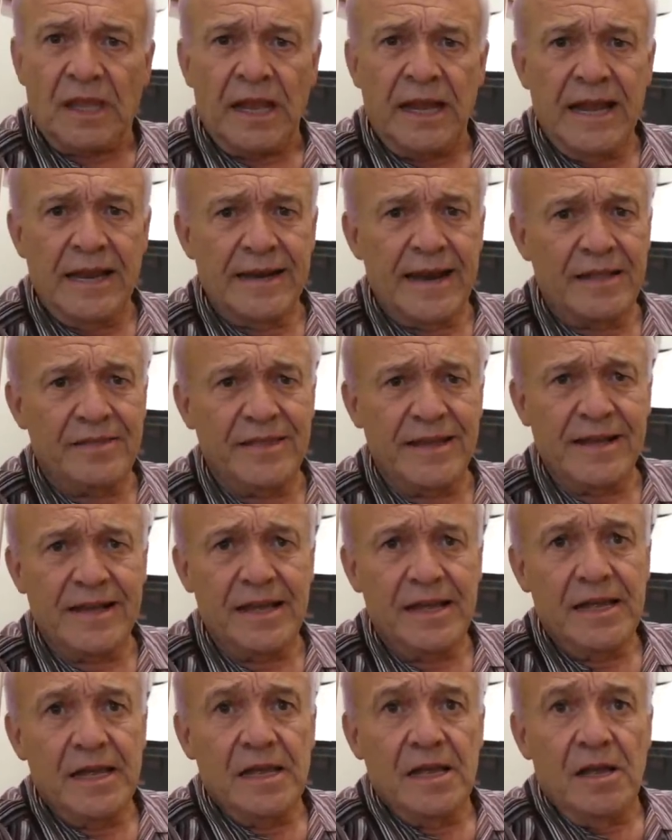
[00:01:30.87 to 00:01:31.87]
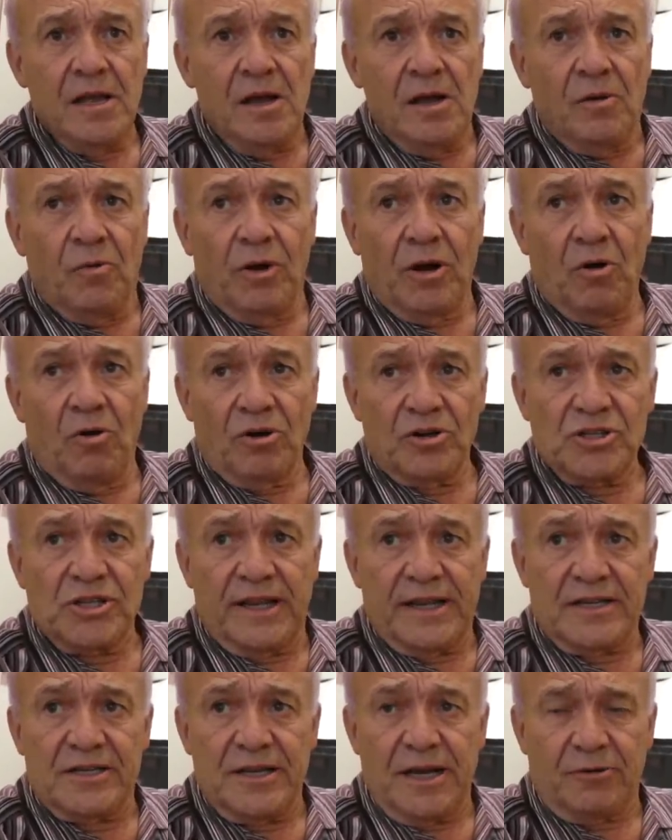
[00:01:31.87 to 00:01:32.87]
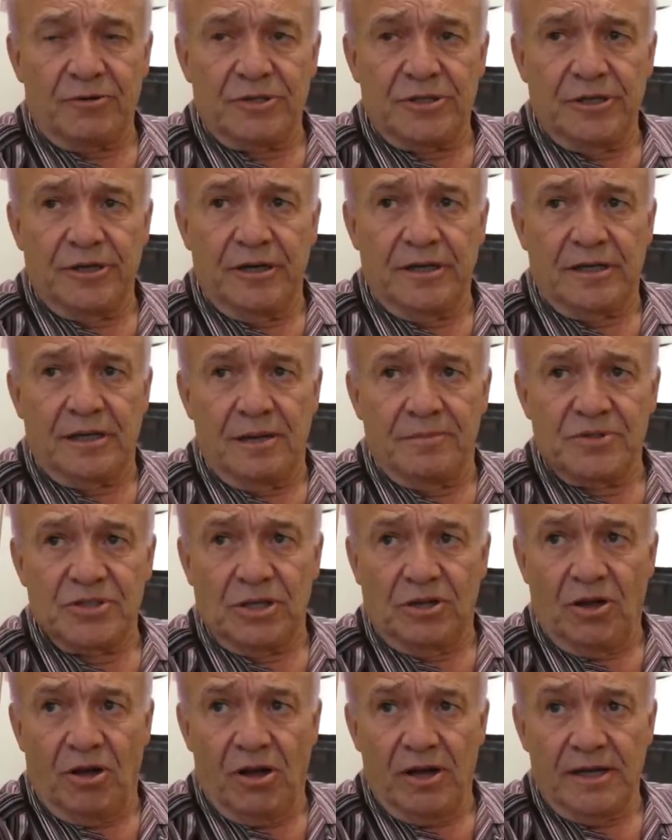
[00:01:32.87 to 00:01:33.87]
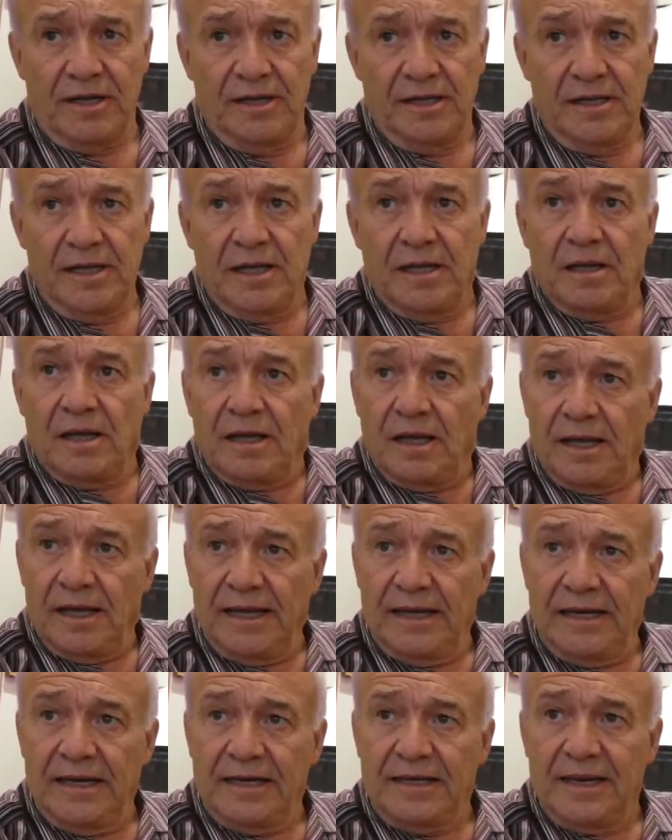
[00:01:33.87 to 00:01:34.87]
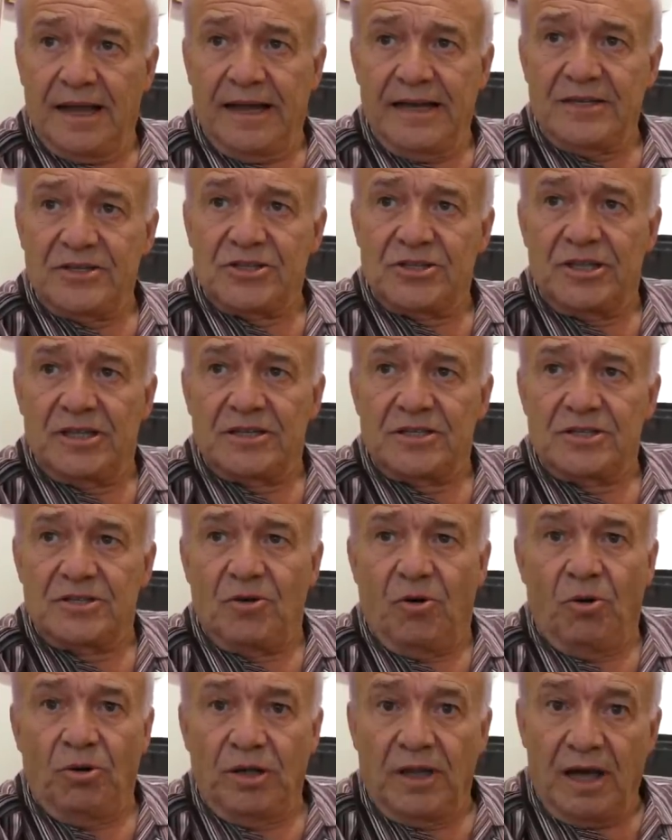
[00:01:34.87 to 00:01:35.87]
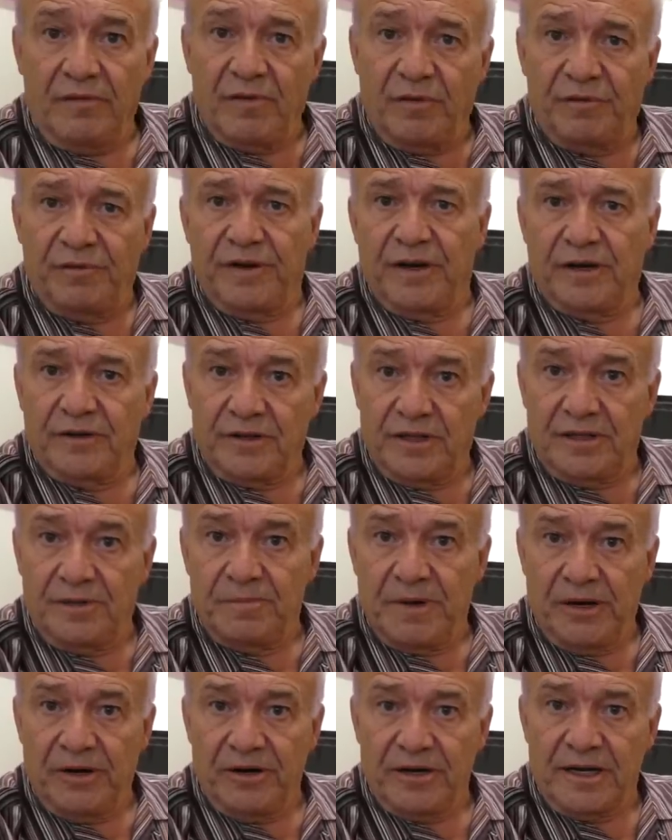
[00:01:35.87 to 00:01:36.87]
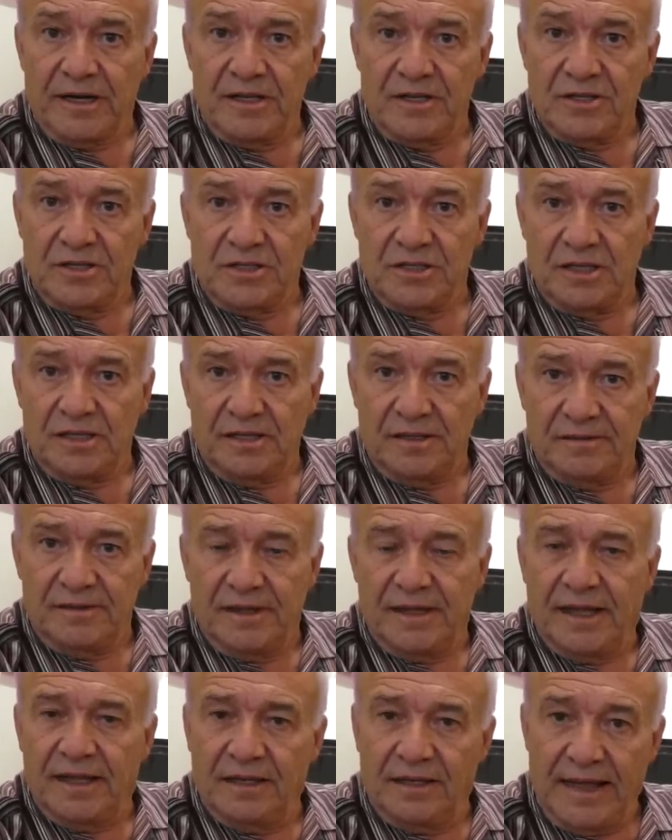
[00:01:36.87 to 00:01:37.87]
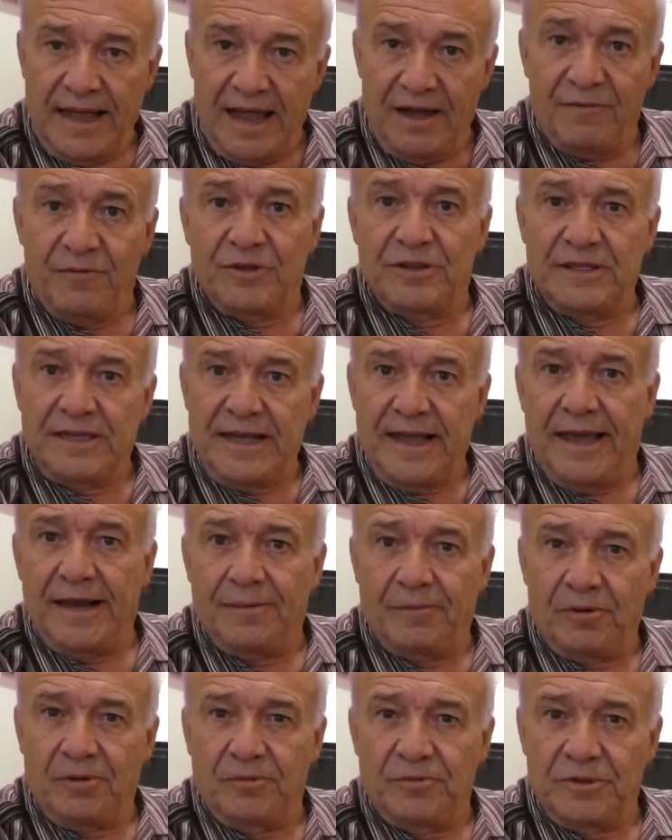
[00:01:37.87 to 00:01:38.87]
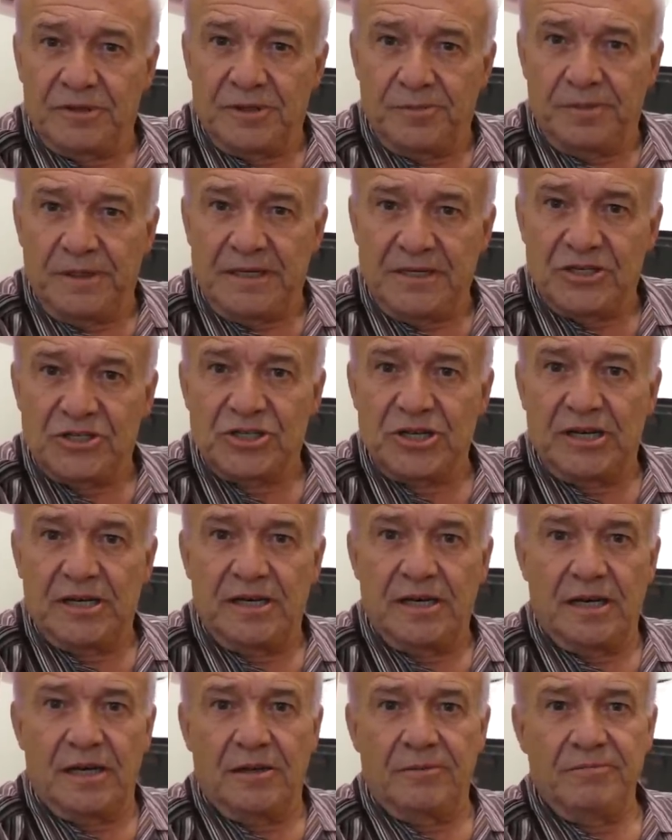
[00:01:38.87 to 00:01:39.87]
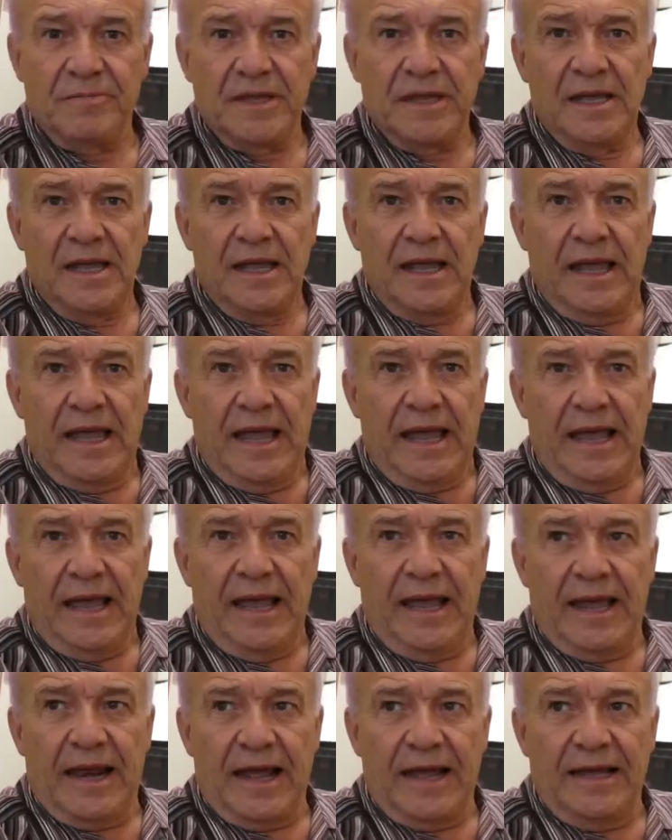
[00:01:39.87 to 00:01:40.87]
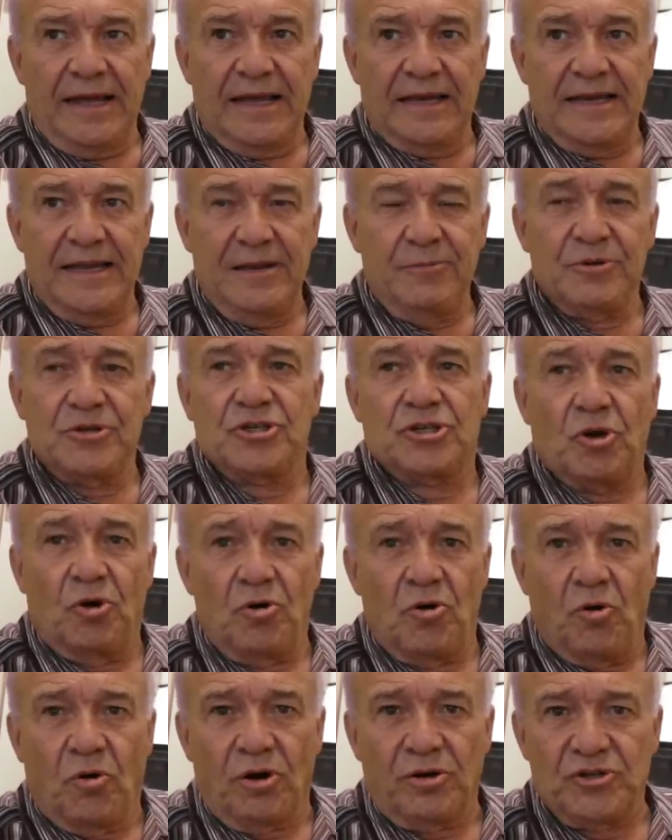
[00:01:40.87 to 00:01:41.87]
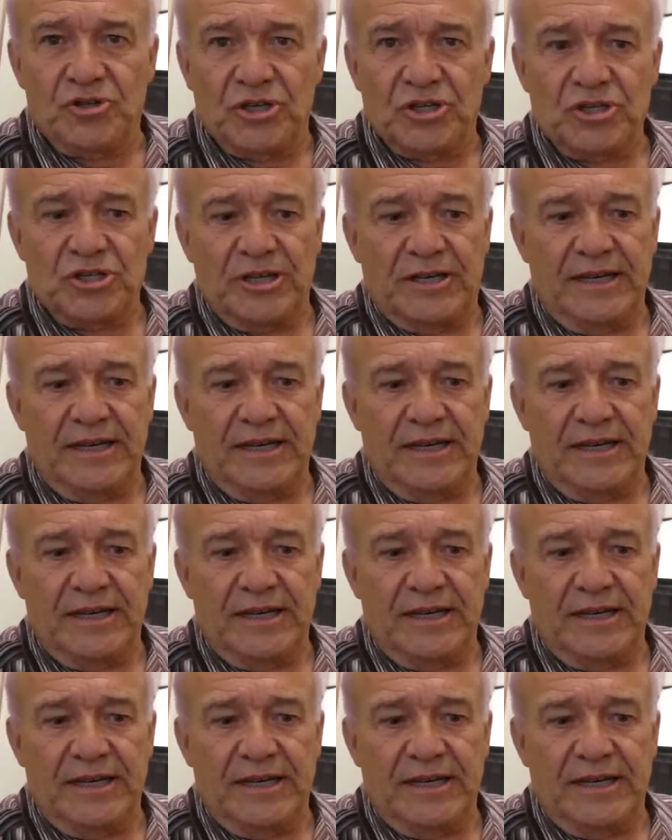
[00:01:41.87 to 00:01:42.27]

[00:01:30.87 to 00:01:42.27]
And I think when a horse like Secretariat comes along, it ignites this old love affair that Americans have with the animal, with the beast. And uh, and and he was so gorgeous.